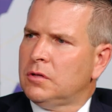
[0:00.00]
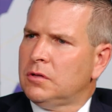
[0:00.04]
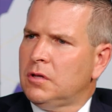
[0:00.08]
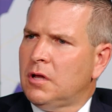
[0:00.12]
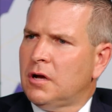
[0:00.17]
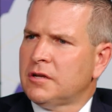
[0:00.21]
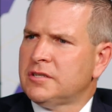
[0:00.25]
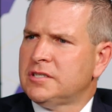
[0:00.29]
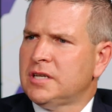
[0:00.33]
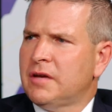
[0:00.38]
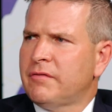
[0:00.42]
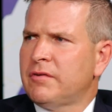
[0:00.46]

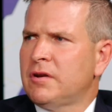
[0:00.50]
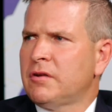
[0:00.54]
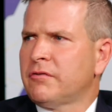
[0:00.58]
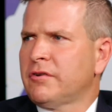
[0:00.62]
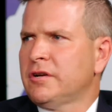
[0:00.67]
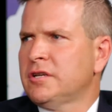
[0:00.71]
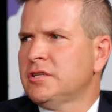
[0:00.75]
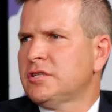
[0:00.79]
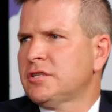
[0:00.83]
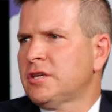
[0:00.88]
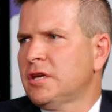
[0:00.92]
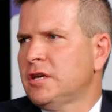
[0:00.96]
longevity
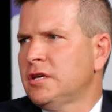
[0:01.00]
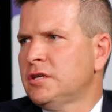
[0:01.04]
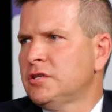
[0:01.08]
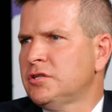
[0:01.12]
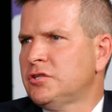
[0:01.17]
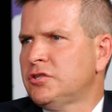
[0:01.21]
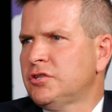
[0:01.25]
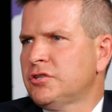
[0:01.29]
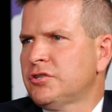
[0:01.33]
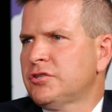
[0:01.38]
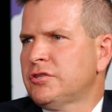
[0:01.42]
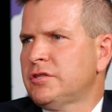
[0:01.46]
risk is
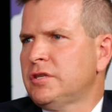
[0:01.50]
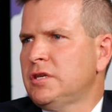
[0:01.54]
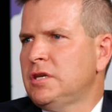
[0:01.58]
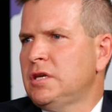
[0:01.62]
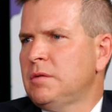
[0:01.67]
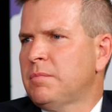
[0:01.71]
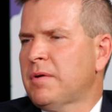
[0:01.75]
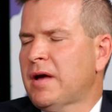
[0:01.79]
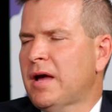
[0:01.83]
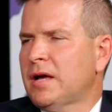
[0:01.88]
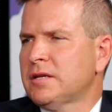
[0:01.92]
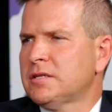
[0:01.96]
just
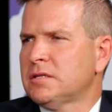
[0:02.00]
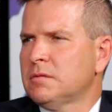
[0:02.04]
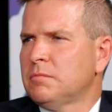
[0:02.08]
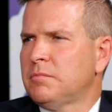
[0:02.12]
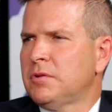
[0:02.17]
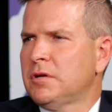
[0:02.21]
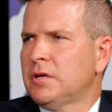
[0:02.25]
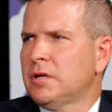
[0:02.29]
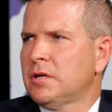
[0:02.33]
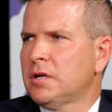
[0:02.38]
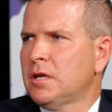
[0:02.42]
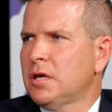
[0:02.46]
the
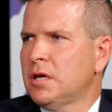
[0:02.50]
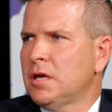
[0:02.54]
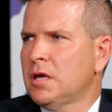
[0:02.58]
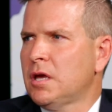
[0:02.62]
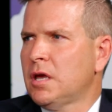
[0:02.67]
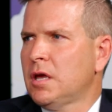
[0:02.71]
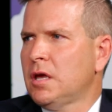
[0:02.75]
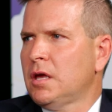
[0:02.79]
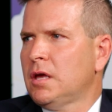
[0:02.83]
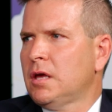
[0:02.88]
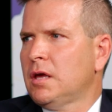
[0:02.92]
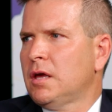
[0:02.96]
possibility
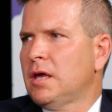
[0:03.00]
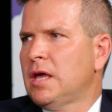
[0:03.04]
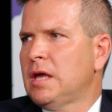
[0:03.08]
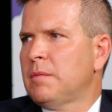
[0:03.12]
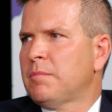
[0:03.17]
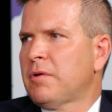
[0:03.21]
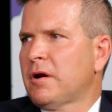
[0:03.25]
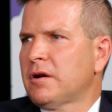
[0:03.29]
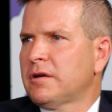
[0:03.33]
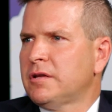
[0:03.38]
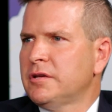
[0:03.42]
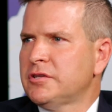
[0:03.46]
a
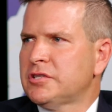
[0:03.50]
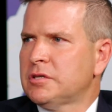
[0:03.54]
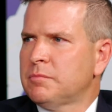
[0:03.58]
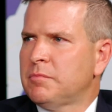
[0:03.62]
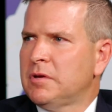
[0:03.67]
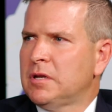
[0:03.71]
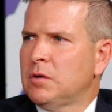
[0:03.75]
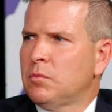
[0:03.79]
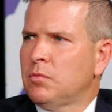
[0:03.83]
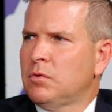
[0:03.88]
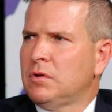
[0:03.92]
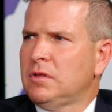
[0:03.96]

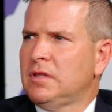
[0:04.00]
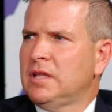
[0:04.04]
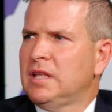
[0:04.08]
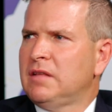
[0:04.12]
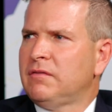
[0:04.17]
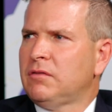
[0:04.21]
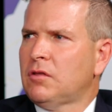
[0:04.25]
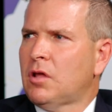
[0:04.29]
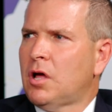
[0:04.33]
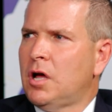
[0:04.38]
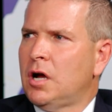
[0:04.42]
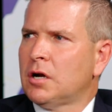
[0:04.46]
participant will
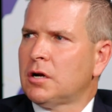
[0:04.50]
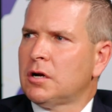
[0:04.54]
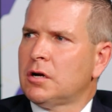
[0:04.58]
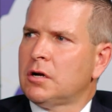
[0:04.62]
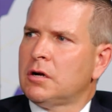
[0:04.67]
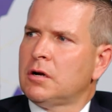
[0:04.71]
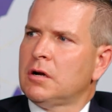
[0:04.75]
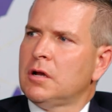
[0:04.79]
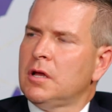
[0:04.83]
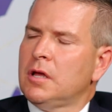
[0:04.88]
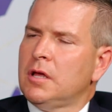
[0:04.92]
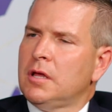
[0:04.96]
live
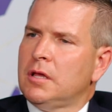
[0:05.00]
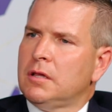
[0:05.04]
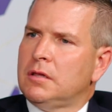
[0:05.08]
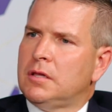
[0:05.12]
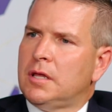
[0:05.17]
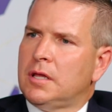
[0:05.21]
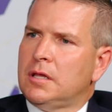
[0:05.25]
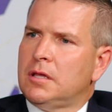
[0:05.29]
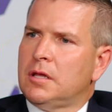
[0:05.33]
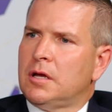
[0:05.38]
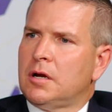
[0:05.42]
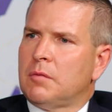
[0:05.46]
longer
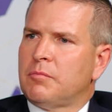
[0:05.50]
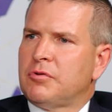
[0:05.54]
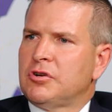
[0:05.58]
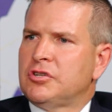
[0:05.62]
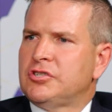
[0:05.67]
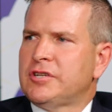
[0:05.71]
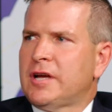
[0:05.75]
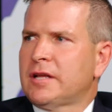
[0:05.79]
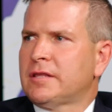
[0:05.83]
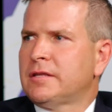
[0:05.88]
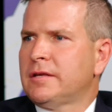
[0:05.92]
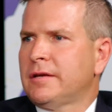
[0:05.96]
than their
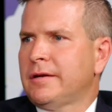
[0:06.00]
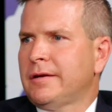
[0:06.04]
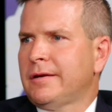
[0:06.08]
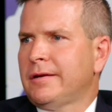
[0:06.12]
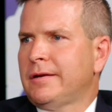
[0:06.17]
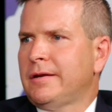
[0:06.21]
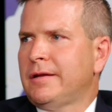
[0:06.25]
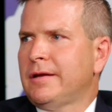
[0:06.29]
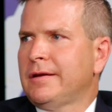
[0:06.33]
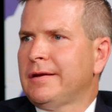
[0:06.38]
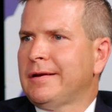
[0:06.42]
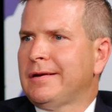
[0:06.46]

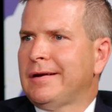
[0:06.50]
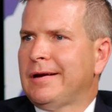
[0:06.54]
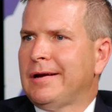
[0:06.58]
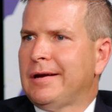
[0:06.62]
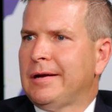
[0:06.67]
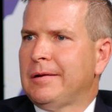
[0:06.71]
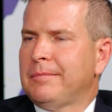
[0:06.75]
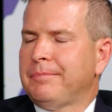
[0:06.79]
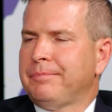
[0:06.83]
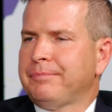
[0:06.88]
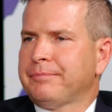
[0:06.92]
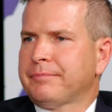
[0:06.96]
projected
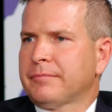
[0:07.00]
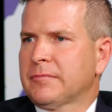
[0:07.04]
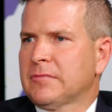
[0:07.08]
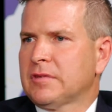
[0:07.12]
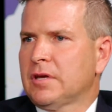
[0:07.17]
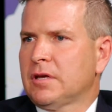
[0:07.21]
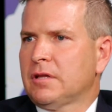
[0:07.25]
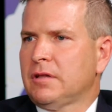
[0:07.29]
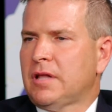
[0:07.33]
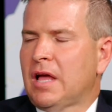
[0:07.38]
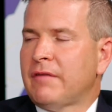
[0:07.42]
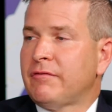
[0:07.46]

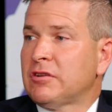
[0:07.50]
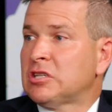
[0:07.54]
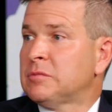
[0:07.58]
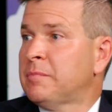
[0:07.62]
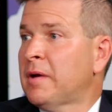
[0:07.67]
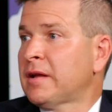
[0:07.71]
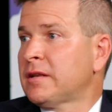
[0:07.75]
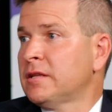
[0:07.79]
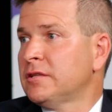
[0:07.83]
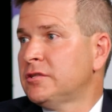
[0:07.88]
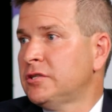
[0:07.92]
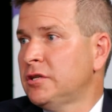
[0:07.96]
life
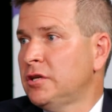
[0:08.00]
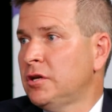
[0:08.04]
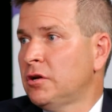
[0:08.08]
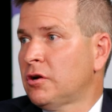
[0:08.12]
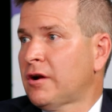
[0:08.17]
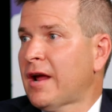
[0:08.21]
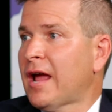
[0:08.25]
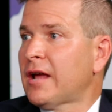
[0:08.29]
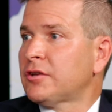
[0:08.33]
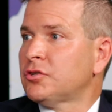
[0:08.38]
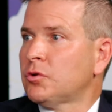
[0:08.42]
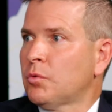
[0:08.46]
expectancy or
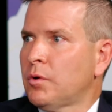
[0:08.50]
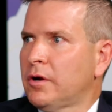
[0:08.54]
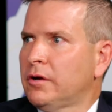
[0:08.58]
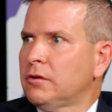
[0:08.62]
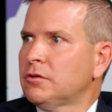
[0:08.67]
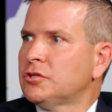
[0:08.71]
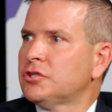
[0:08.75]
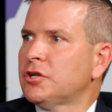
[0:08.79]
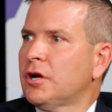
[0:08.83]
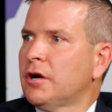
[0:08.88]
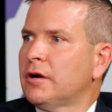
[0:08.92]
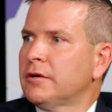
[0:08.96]

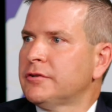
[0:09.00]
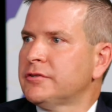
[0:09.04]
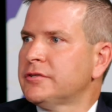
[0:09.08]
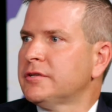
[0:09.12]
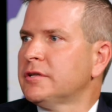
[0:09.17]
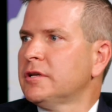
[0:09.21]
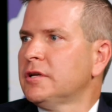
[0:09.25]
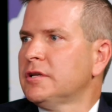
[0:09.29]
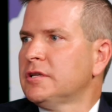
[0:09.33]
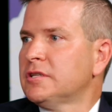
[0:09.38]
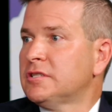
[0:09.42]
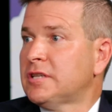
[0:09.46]
actuarial charts
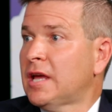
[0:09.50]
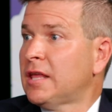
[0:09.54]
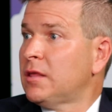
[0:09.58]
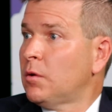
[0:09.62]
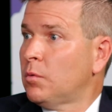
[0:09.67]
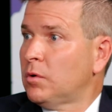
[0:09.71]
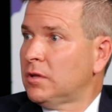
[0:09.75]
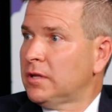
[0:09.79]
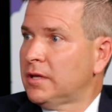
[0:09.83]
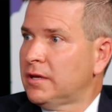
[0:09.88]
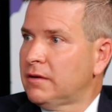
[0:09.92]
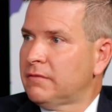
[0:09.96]
say they
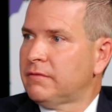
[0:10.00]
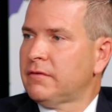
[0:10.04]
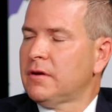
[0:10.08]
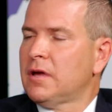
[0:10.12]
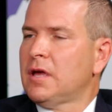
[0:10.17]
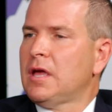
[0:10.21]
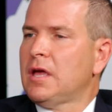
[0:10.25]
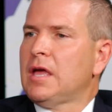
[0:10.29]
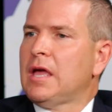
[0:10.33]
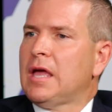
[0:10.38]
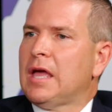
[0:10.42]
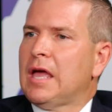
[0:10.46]
will live.
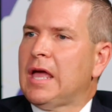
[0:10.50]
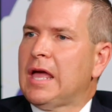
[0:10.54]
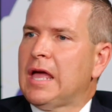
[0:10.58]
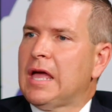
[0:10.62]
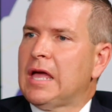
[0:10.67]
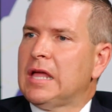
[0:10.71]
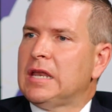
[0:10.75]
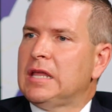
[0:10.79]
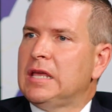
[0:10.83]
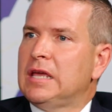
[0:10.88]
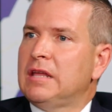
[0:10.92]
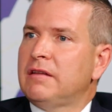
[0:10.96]

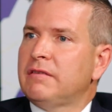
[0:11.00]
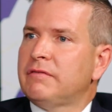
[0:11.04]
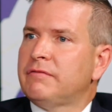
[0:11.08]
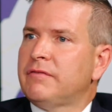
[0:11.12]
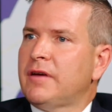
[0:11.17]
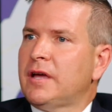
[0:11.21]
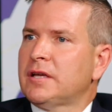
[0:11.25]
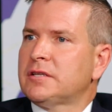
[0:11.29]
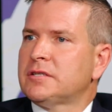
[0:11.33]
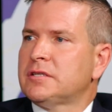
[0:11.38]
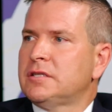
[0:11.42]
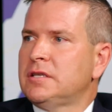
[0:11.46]
And it
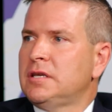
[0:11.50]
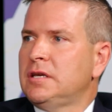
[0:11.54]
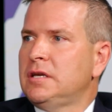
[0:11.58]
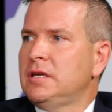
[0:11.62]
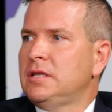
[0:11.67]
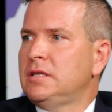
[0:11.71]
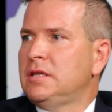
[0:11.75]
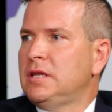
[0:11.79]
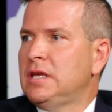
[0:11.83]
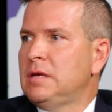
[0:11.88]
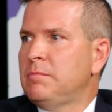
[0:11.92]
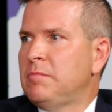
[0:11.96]
affects
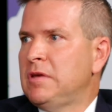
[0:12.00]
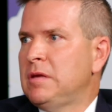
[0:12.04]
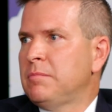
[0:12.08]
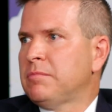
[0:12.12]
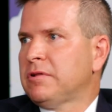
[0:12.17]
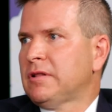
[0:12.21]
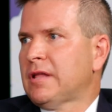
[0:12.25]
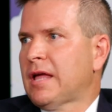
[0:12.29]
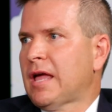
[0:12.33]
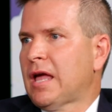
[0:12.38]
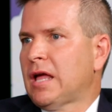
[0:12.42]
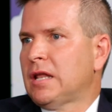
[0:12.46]
the DB
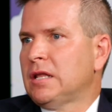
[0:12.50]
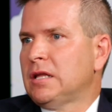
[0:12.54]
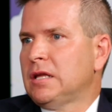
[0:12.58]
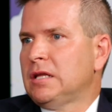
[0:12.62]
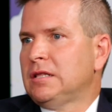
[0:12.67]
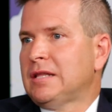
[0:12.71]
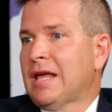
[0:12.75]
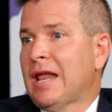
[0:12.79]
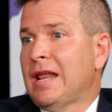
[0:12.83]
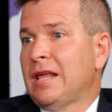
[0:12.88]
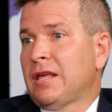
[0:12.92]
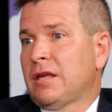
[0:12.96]
plan
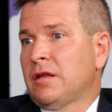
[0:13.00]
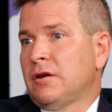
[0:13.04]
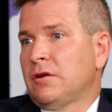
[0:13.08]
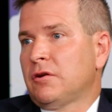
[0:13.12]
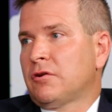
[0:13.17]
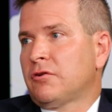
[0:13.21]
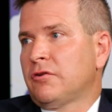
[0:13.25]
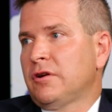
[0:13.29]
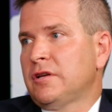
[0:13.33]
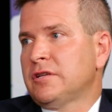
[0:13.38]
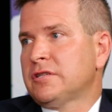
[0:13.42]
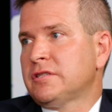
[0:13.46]
in that it can
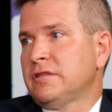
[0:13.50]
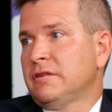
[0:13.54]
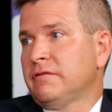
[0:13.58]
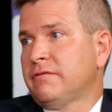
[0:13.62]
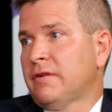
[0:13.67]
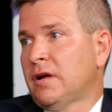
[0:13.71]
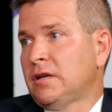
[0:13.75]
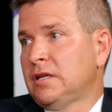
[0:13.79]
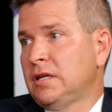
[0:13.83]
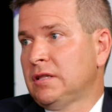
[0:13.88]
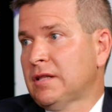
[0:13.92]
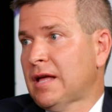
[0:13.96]
increase the
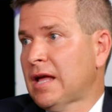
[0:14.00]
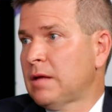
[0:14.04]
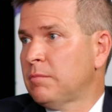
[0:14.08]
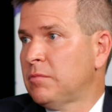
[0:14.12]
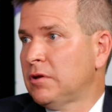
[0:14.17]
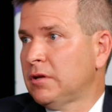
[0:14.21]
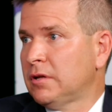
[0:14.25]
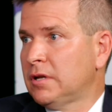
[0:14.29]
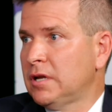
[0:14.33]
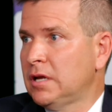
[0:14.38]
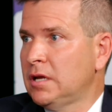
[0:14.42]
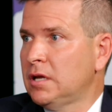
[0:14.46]
funding
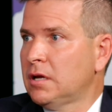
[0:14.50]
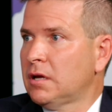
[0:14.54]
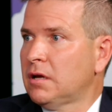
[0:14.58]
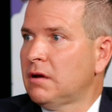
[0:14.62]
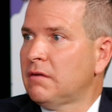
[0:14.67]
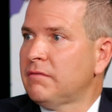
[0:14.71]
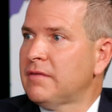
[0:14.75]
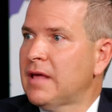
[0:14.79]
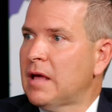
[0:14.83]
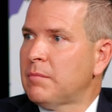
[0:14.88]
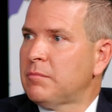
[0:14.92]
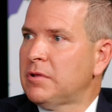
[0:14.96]
liability
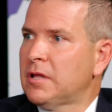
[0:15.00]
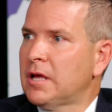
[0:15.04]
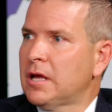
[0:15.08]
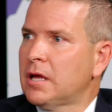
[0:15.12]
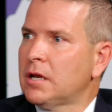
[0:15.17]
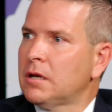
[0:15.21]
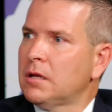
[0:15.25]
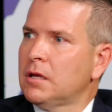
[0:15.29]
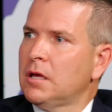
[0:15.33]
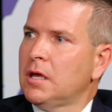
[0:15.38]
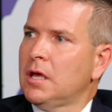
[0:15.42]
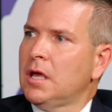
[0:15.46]
of that
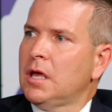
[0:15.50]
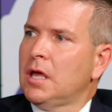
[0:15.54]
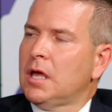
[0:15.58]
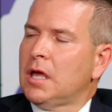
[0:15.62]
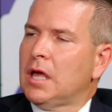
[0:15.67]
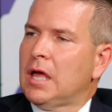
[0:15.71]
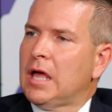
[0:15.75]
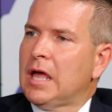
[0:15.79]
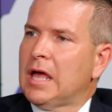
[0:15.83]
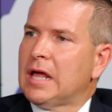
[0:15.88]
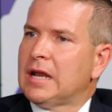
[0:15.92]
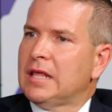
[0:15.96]
plan.
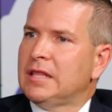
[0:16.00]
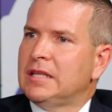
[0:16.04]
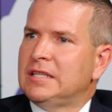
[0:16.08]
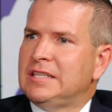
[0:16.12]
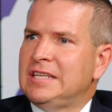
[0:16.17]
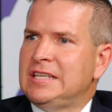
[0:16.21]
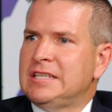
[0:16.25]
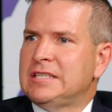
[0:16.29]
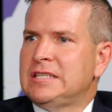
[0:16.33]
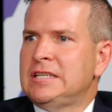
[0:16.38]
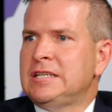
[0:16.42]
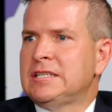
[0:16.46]
And on the
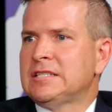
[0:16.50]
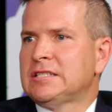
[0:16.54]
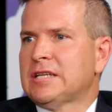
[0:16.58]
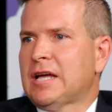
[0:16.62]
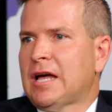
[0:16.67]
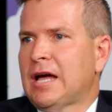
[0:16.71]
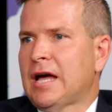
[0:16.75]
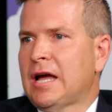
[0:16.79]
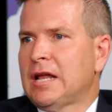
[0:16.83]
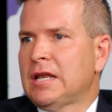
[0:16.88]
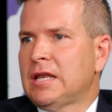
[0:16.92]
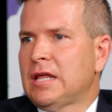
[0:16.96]
DC
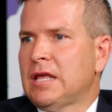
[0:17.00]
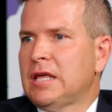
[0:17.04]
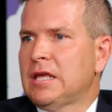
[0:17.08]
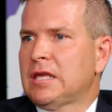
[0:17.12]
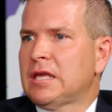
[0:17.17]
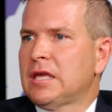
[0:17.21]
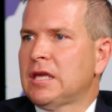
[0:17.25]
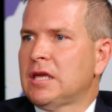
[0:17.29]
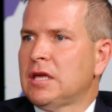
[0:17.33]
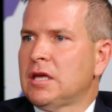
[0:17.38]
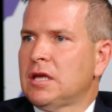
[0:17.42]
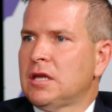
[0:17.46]
side, it
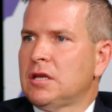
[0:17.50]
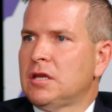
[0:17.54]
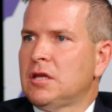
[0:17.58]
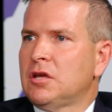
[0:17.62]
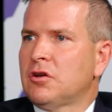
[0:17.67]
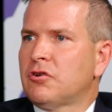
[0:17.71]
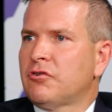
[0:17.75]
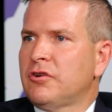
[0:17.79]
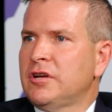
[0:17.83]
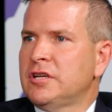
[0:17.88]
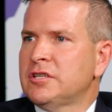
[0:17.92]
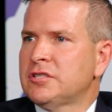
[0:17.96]
can
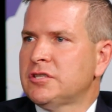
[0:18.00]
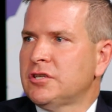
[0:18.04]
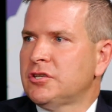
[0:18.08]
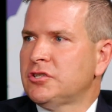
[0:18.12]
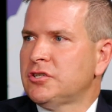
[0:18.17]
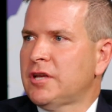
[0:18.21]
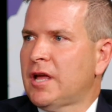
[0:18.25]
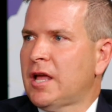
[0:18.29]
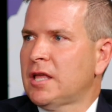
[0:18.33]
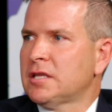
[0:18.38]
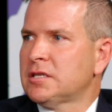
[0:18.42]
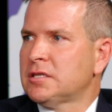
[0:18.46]
increase the
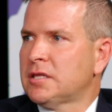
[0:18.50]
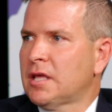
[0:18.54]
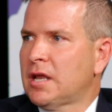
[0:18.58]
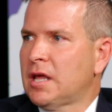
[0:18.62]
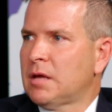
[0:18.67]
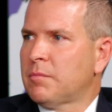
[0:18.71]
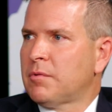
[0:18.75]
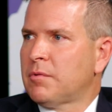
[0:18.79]
chance that a